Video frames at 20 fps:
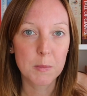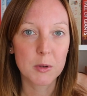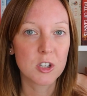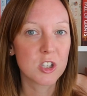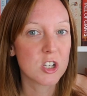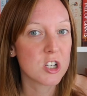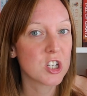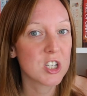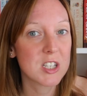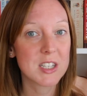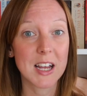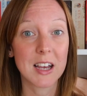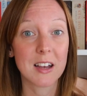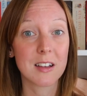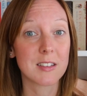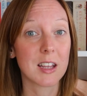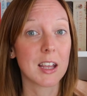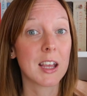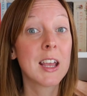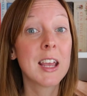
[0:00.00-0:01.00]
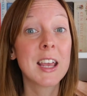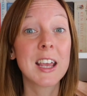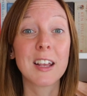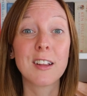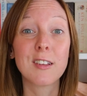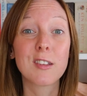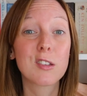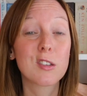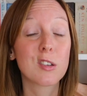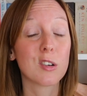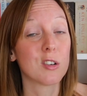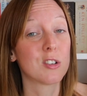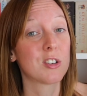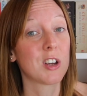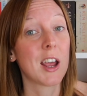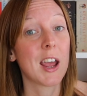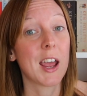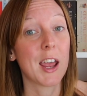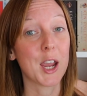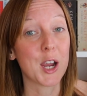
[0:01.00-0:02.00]
but she just tells it in
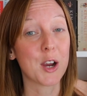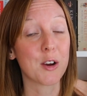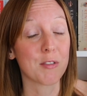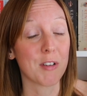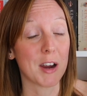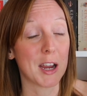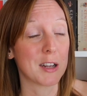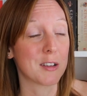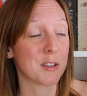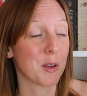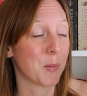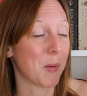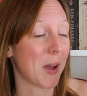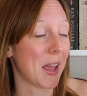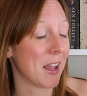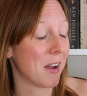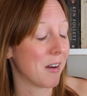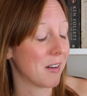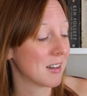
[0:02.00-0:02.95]
such a great way.